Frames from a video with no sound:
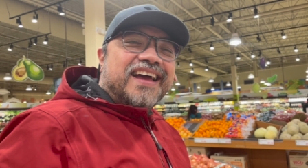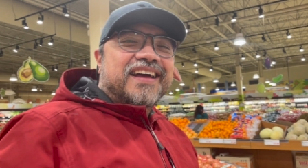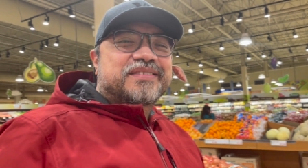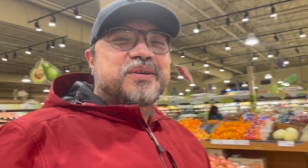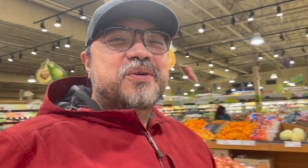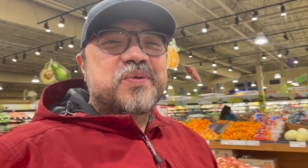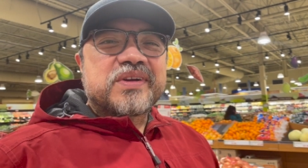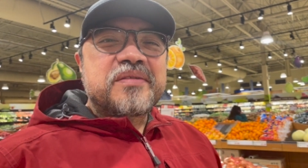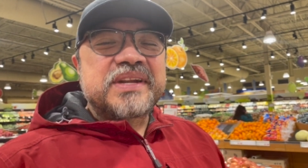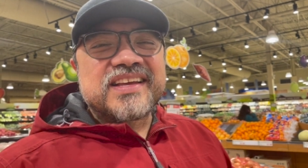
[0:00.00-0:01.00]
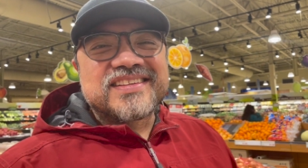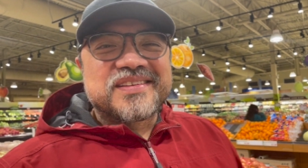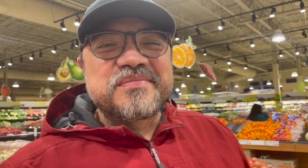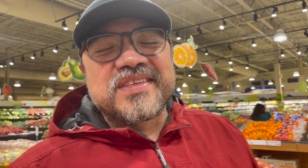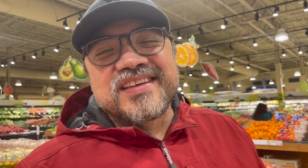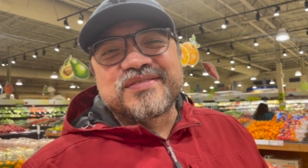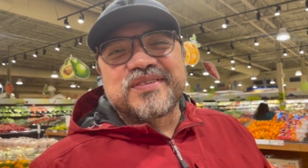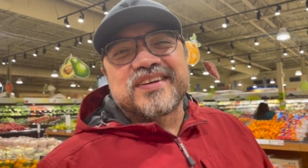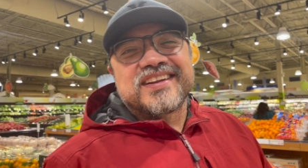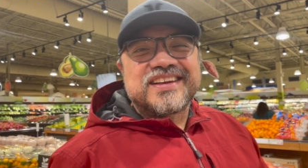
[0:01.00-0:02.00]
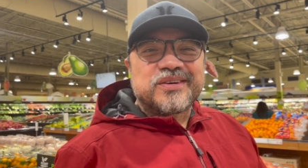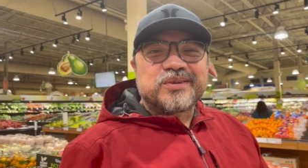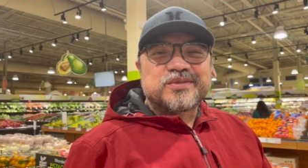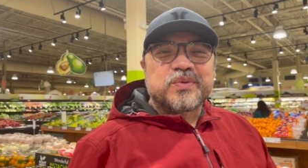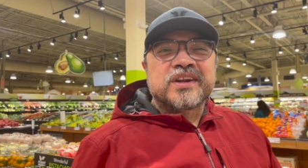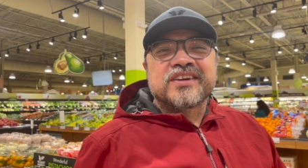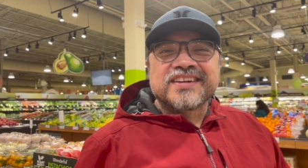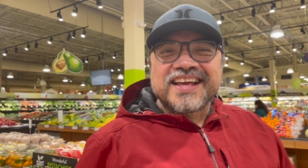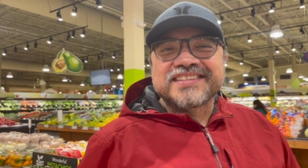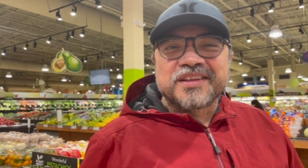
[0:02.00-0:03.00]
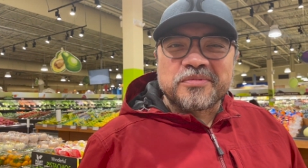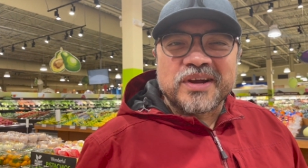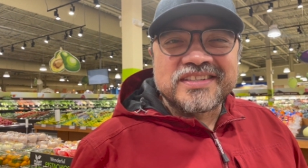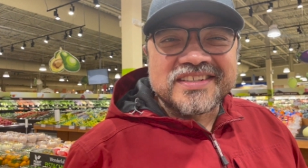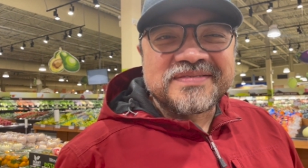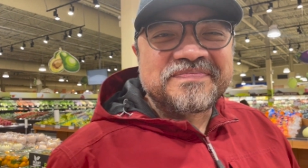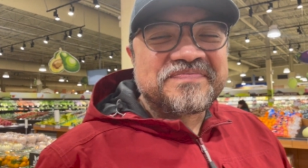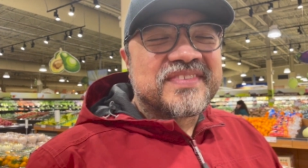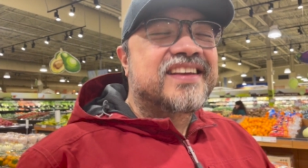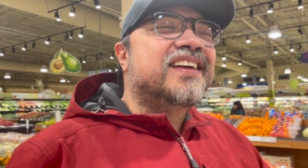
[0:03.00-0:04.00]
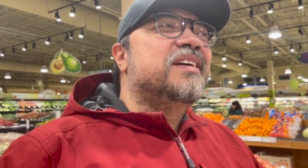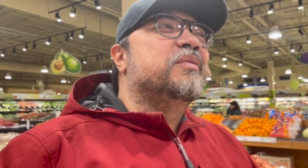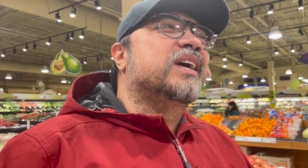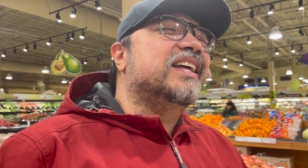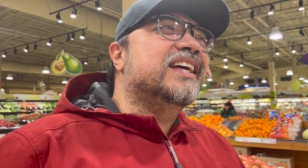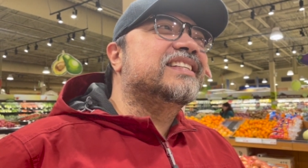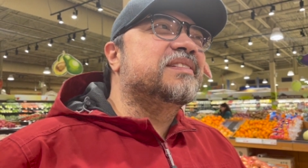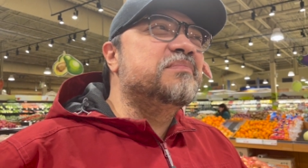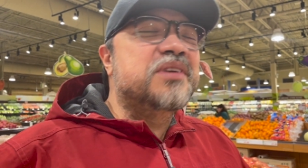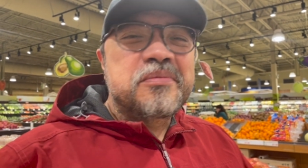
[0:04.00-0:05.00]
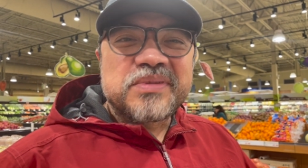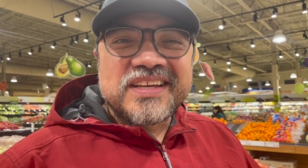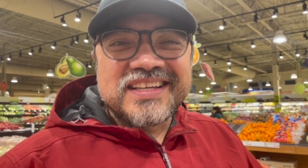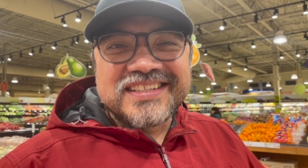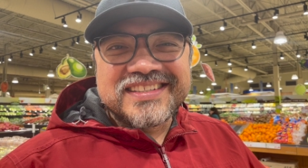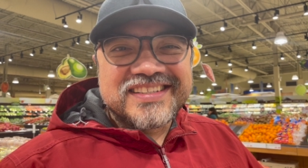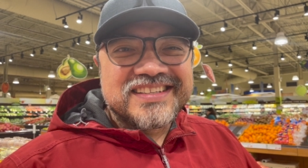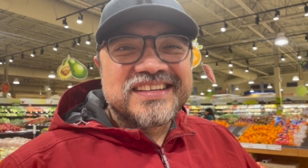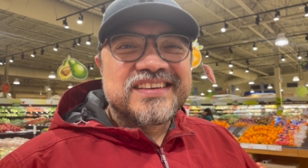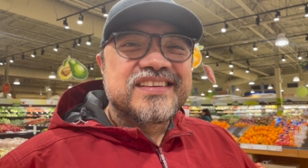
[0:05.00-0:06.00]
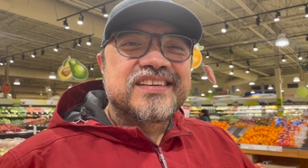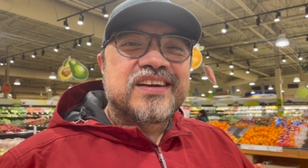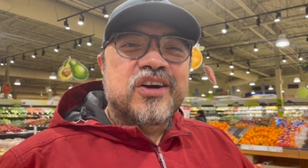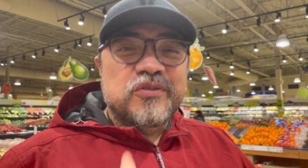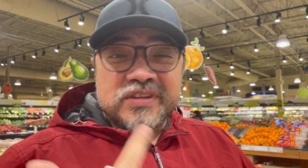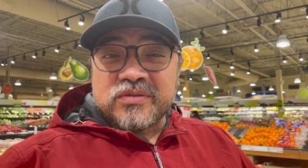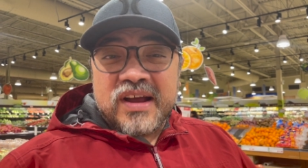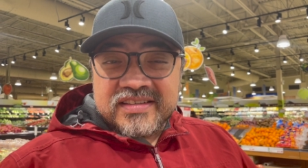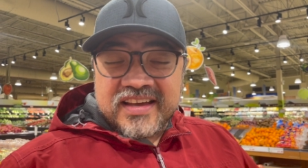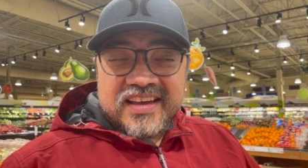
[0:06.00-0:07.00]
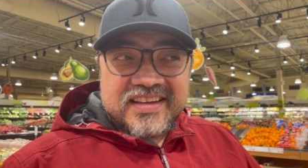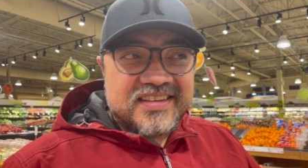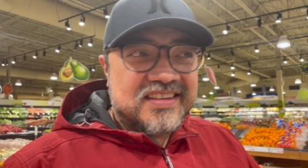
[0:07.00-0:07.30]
So we're coming to get some things for Nico's 100-day celebration. We're gonna get some dumplings, hopefully rice cake,